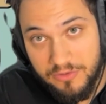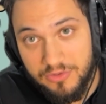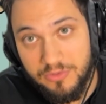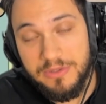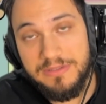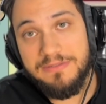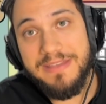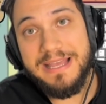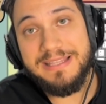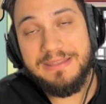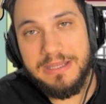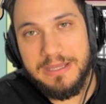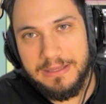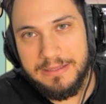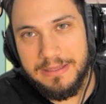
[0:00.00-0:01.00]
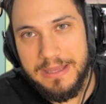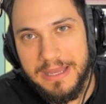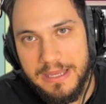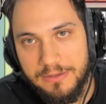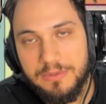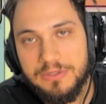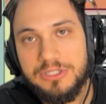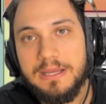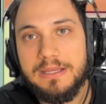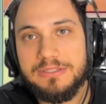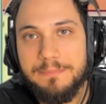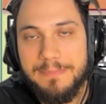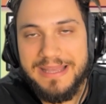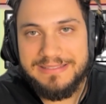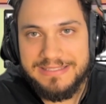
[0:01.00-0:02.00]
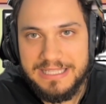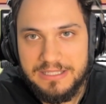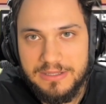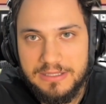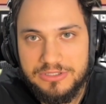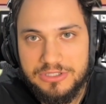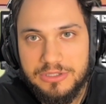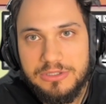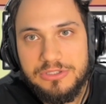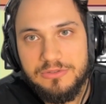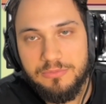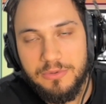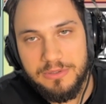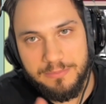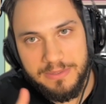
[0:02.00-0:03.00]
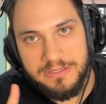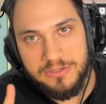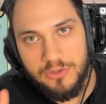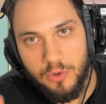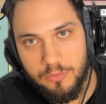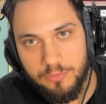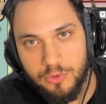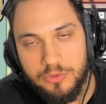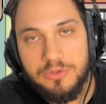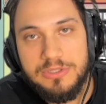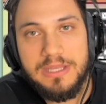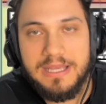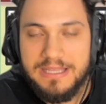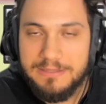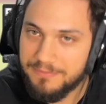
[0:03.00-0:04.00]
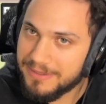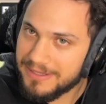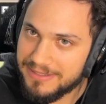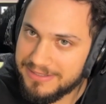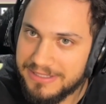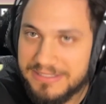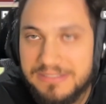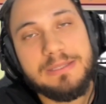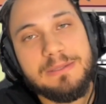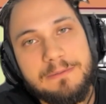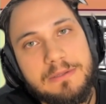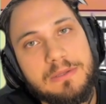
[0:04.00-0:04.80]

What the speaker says: to win faster and which are the best characters with the best combos and abilities.